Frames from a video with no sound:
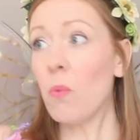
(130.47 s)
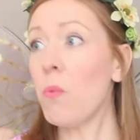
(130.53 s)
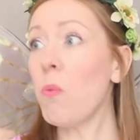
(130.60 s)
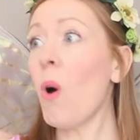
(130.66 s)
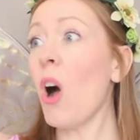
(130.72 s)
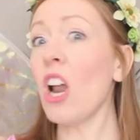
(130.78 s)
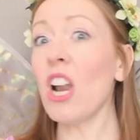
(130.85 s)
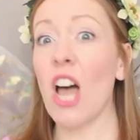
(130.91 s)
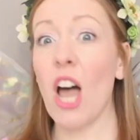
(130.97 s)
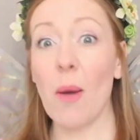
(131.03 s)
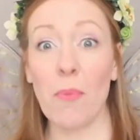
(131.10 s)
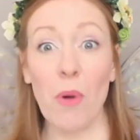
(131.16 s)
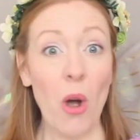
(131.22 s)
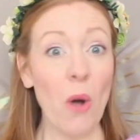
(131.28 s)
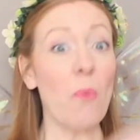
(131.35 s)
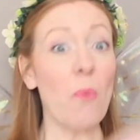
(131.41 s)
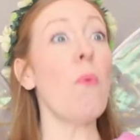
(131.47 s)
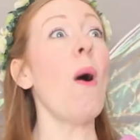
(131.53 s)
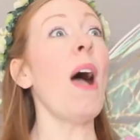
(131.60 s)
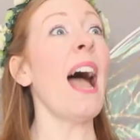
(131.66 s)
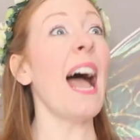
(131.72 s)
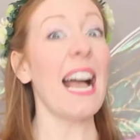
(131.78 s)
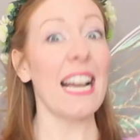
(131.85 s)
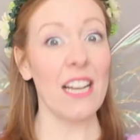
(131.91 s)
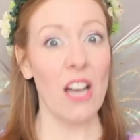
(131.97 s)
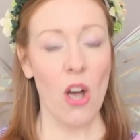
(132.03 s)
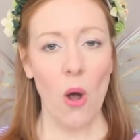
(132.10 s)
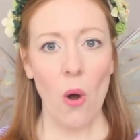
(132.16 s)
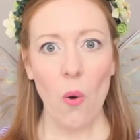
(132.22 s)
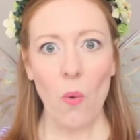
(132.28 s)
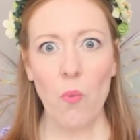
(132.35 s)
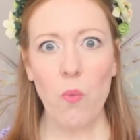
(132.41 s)
Wallop, whack,
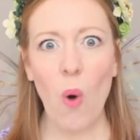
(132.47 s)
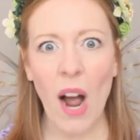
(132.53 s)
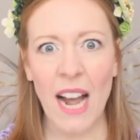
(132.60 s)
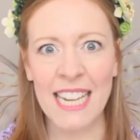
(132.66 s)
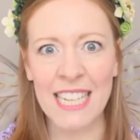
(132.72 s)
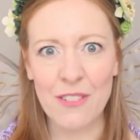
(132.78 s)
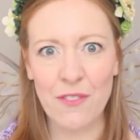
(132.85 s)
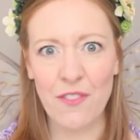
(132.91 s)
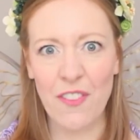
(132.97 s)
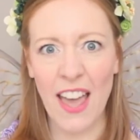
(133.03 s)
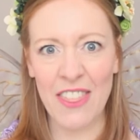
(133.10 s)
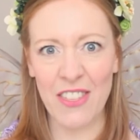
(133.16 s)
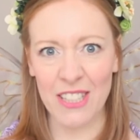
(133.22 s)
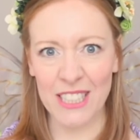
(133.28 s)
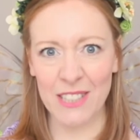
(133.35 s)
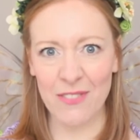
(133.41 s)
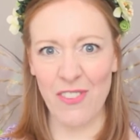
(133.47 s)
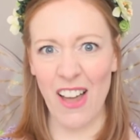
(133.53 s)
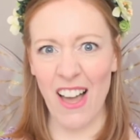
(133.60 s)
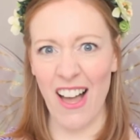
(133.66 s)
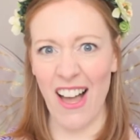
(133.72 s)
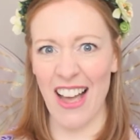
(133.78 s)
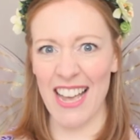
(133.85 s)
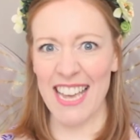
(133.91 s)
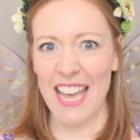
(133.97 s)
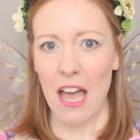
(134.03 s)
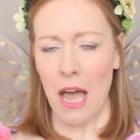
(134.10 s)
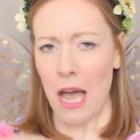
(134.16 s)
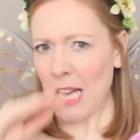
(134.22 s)
white feathers fly